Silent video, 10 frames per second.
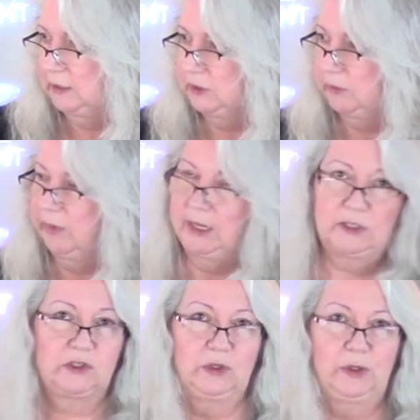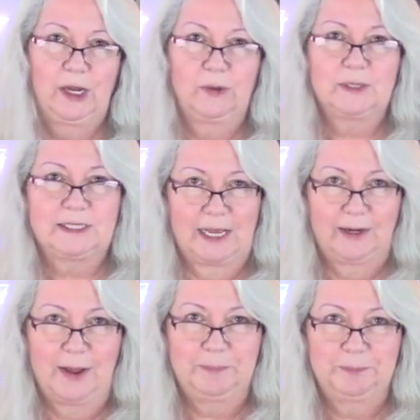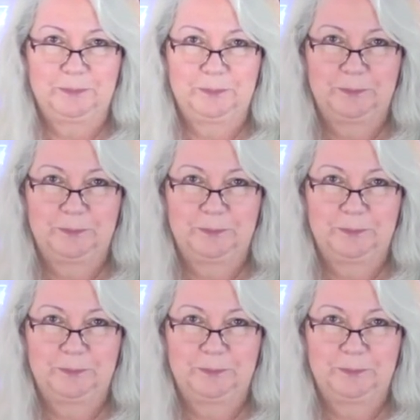into my studio and set it up.